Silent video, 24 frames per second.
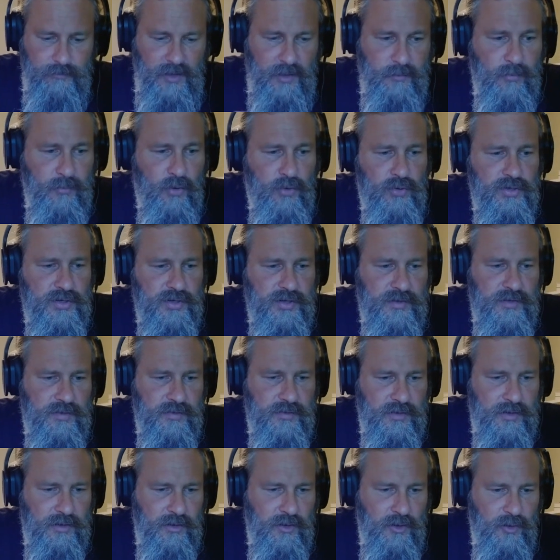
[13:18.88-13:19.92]

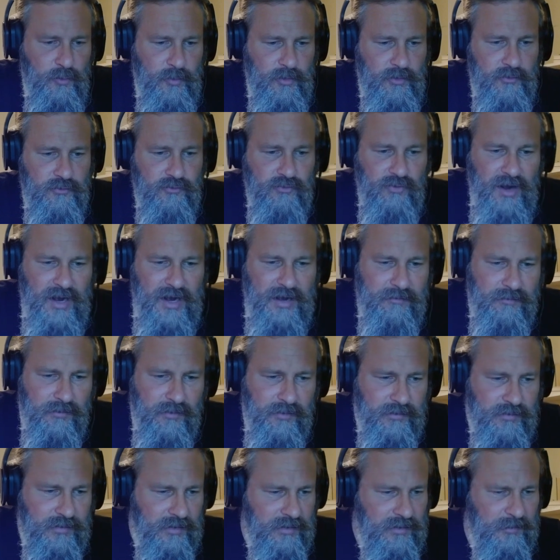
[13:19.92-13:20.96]
emotions and human
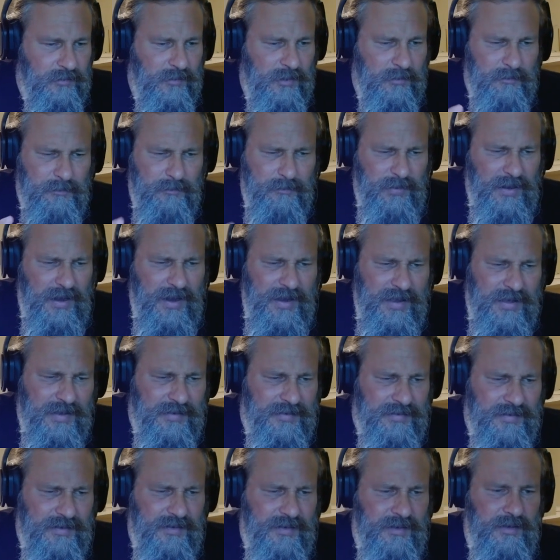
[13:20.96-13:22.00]
drivers and
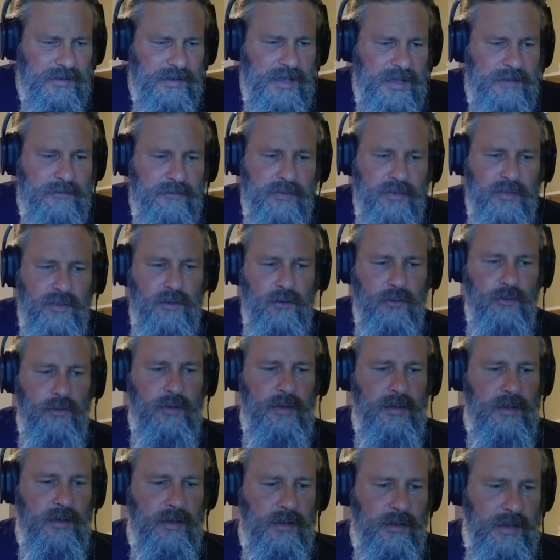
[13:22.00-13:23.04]
bias, even though
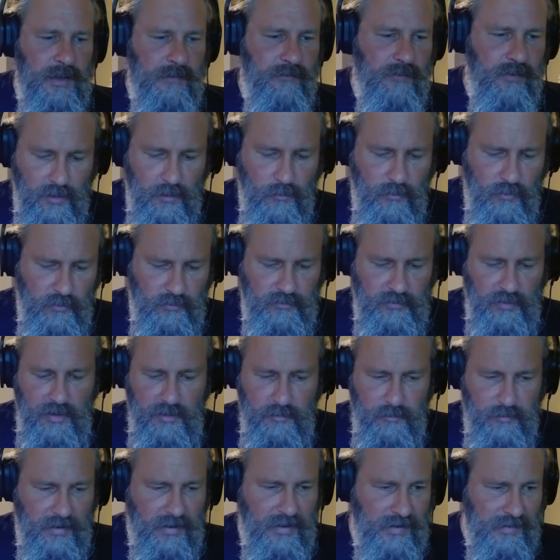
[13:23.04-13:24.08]
even the most
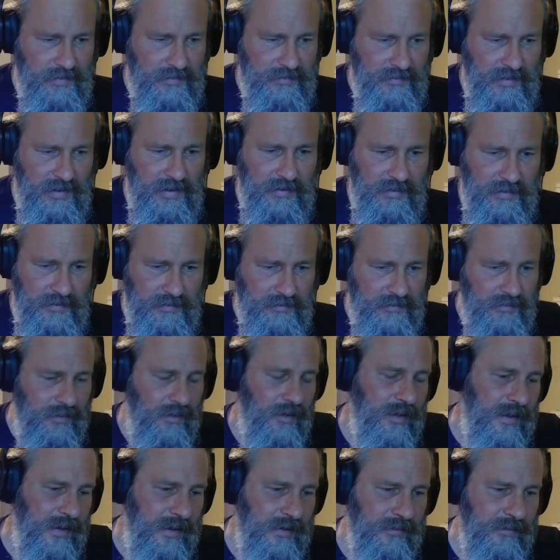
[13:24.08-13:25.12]
unbiased scientist
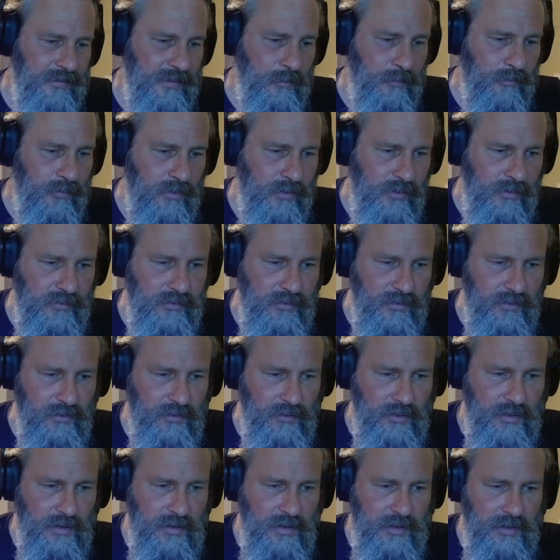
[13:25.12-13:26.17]
still has some
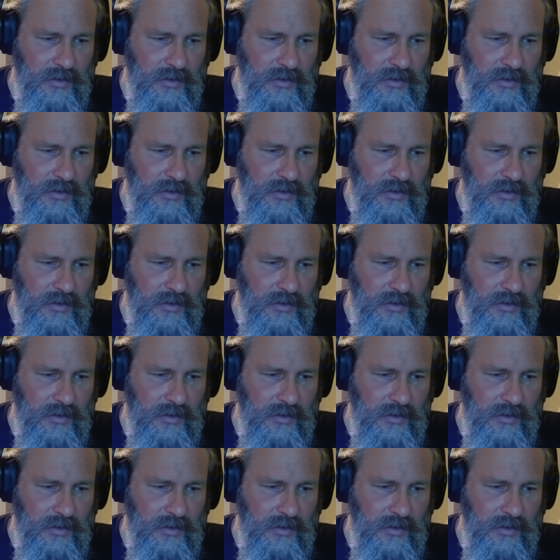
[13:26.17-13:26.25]
personal